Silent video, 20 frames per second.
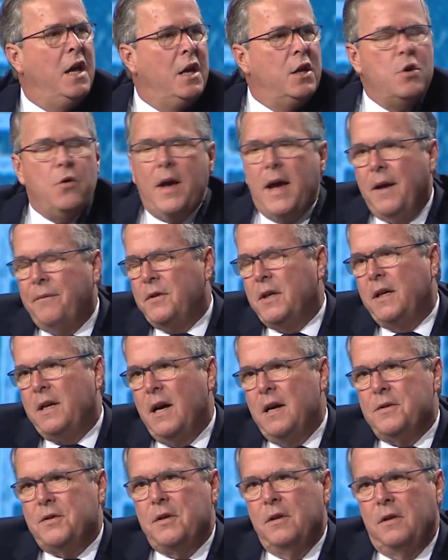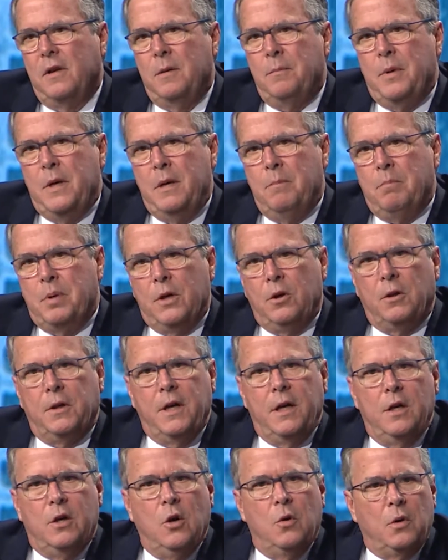you have to constantly be
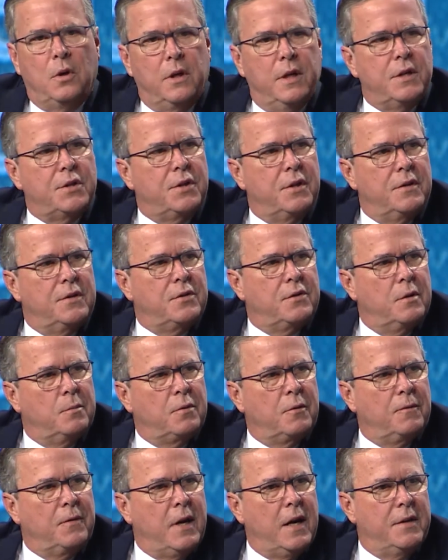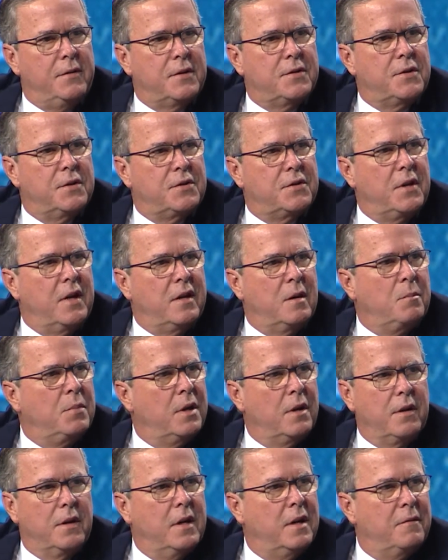building coalitions to provide the
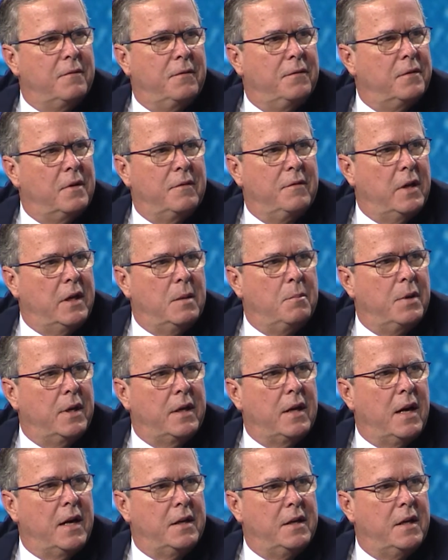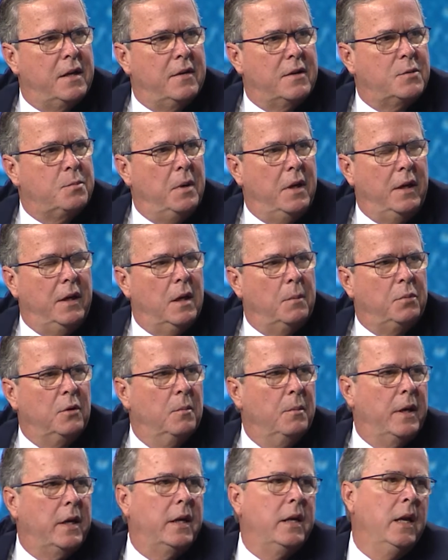sustainability of any big idea that's being
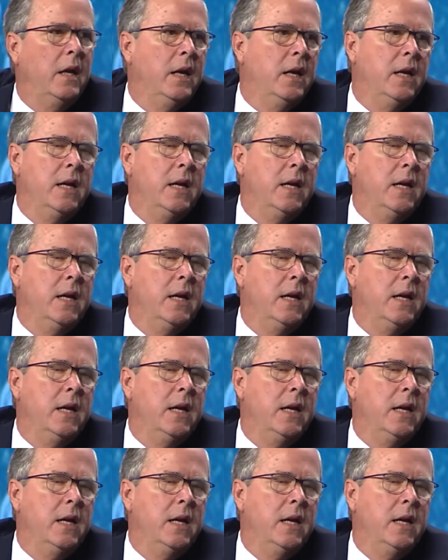implemented.